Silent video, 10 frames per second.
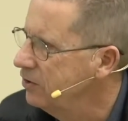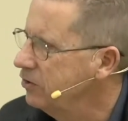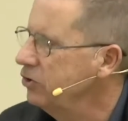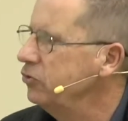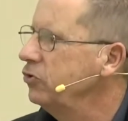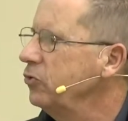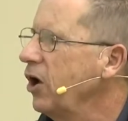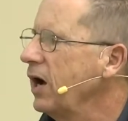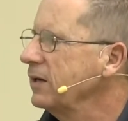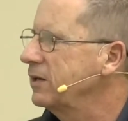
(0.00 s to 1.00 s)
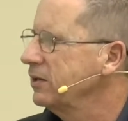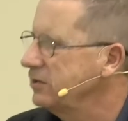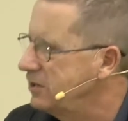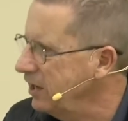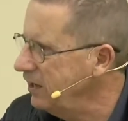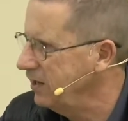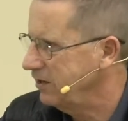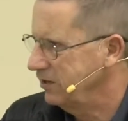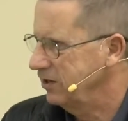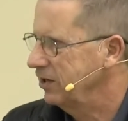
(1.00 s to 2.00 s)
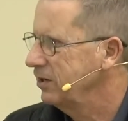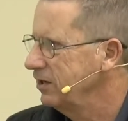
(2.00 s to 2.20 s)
you do not contend.